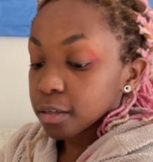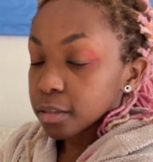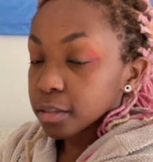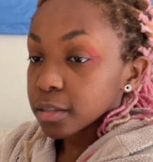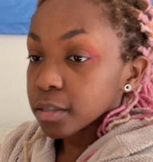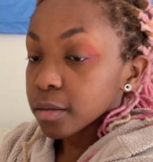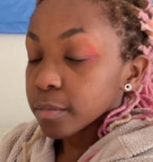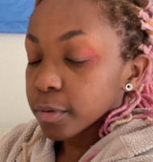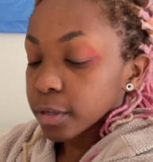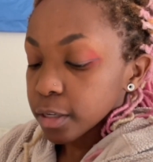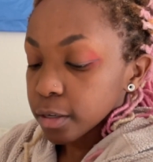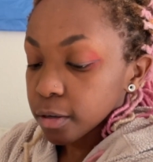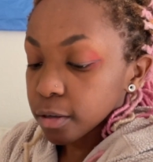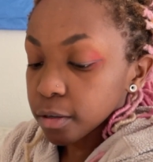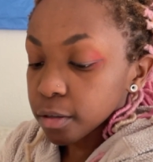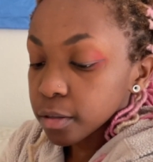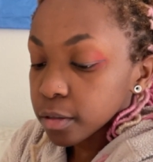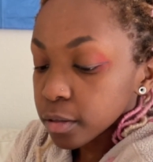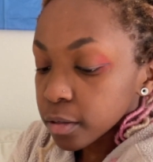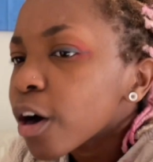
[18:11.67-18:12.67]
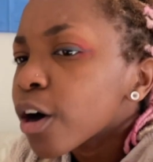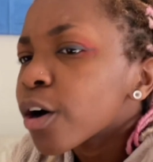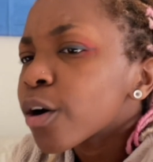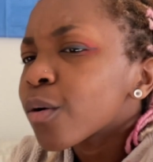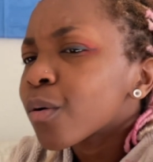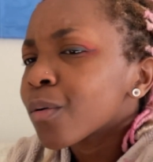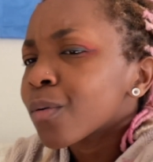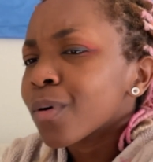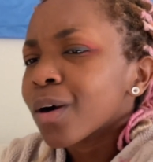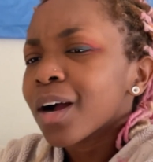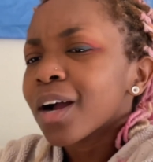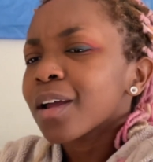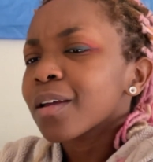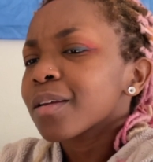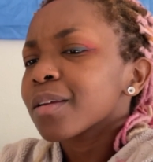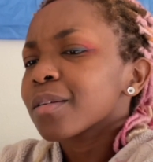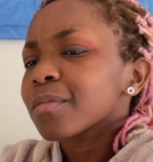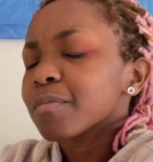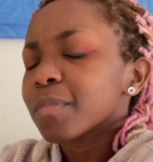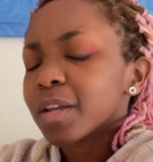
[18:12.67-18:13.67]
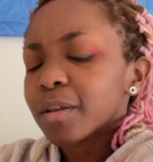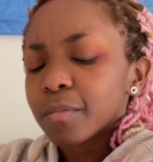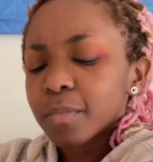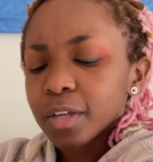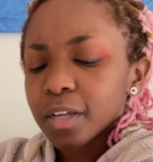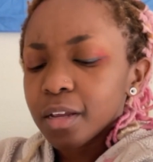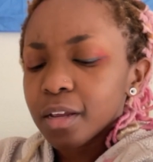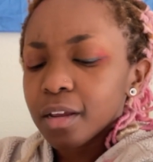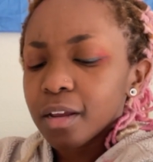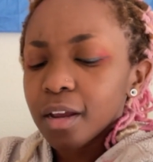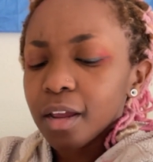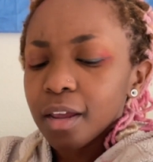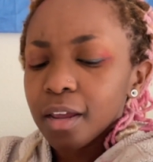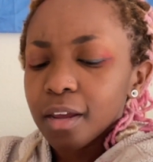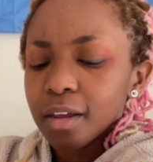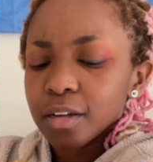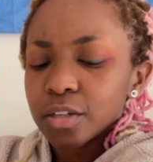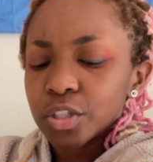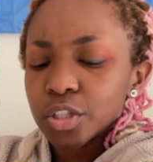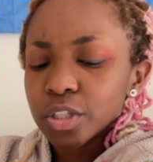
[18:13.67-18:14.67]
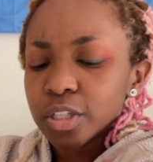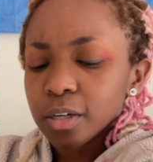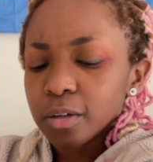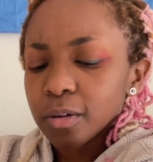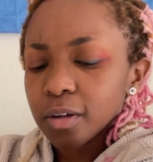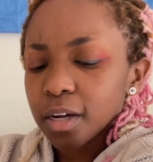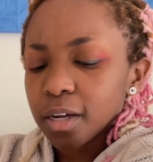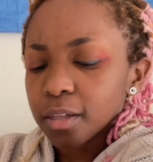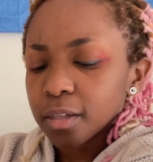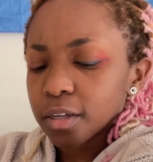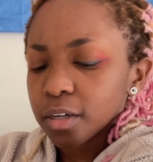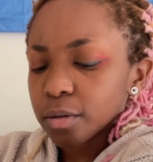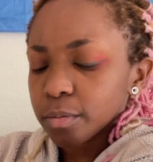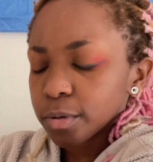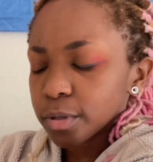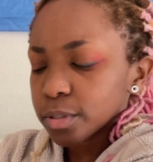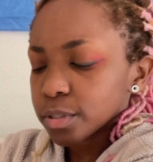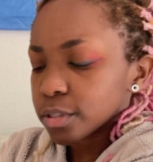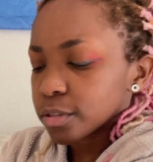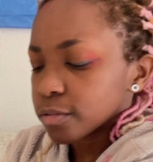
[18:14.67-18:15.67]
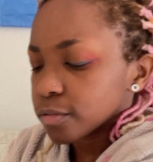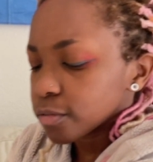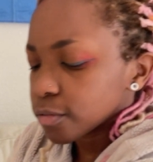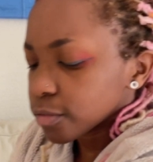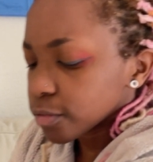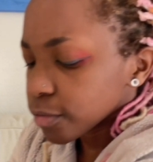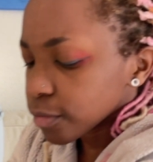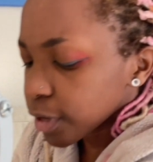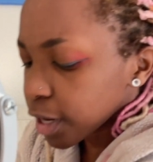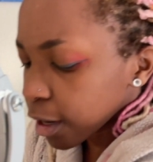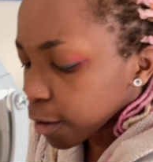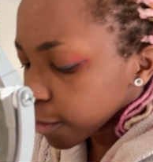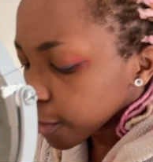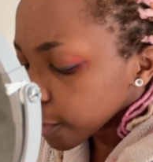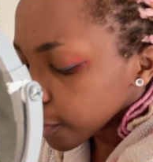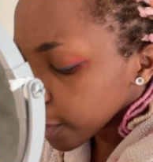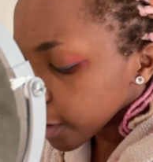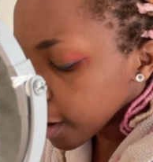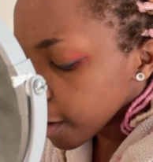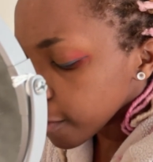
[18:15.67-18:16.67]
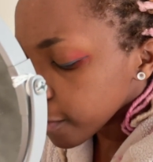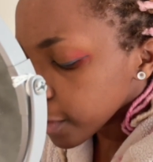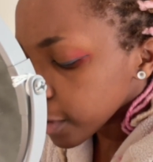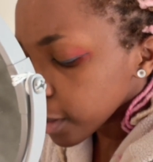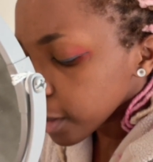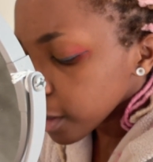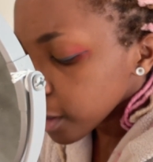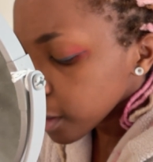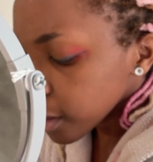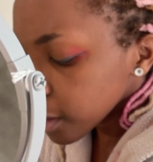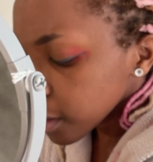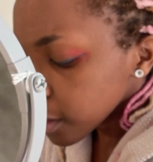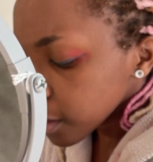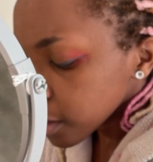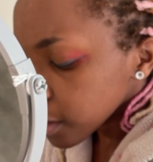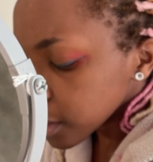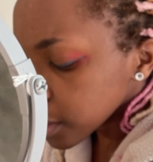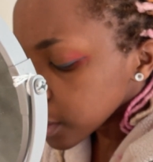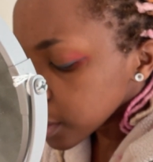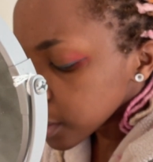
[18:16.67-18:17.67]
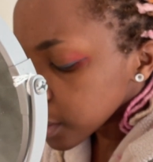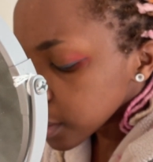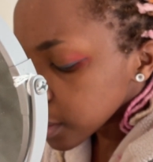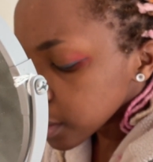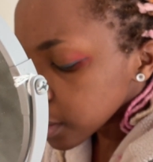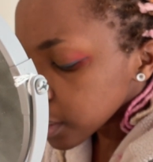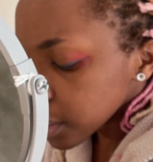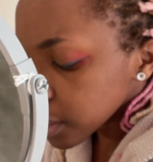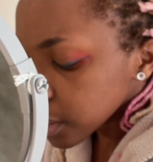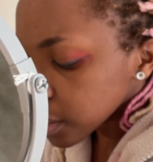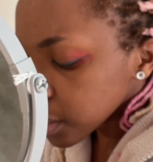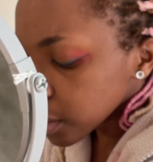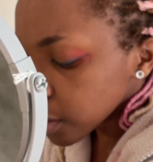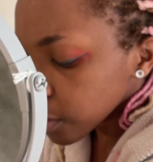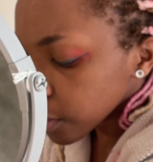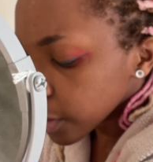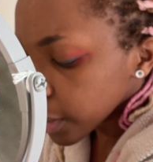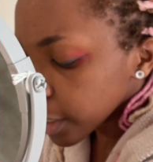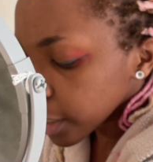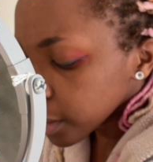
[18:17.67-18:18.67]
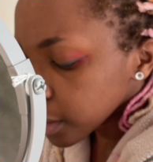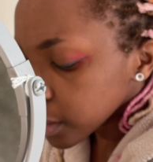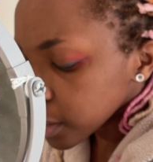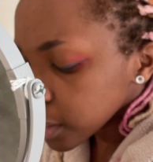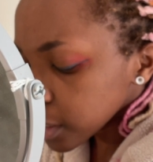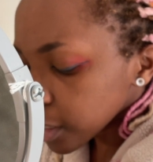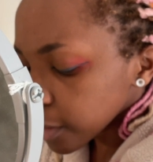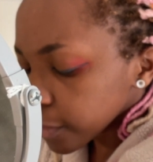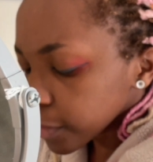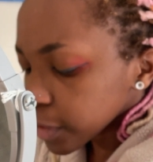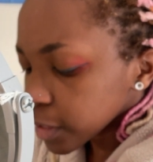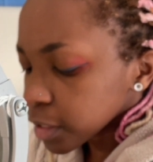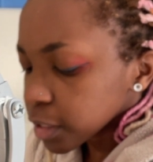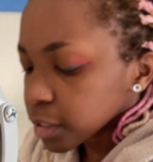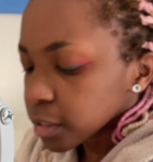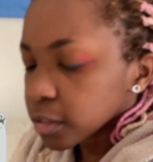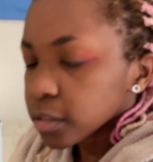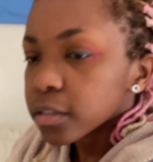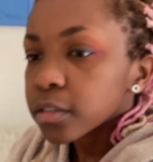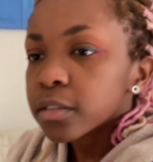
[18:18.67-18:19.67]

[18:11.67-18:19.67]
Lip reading: That's not bad at all. Oh, I might be a gel eyeliner person now and forever. This is so great. This is everything.